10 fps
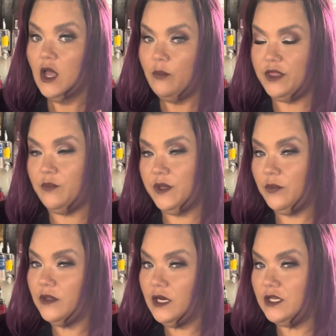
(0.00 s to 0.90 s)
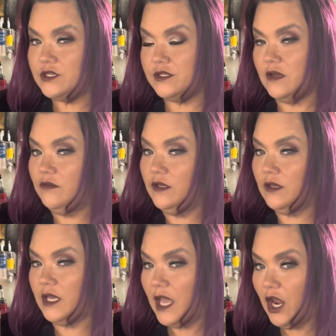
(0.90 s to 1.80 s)
but the people at Angel's Envy
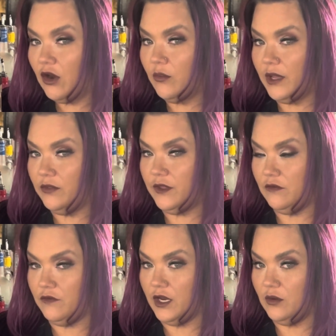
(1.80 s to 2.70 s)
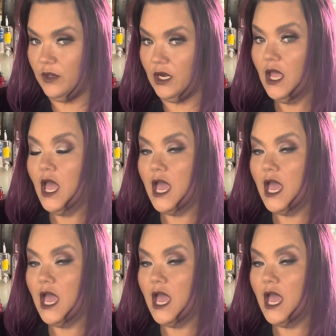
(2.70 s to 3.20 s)
care about the environment.